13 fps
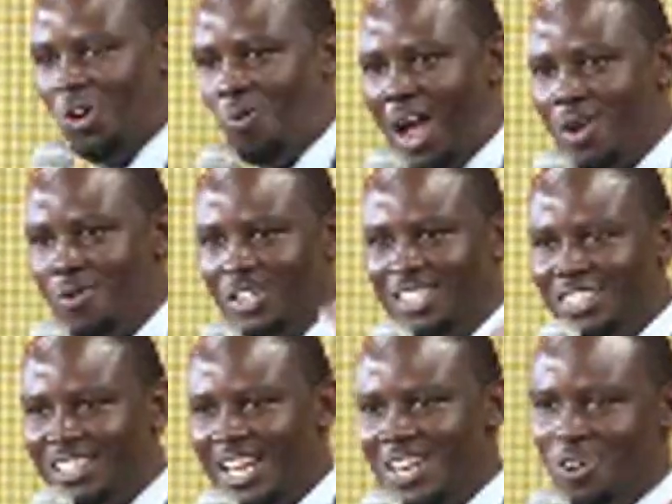Why was he
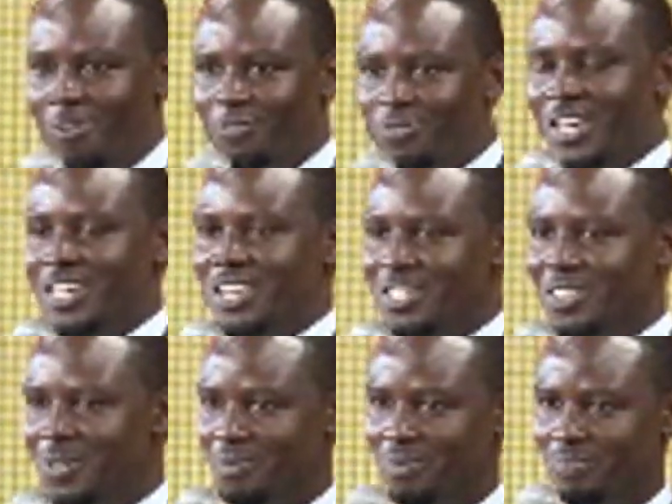signing off the deal?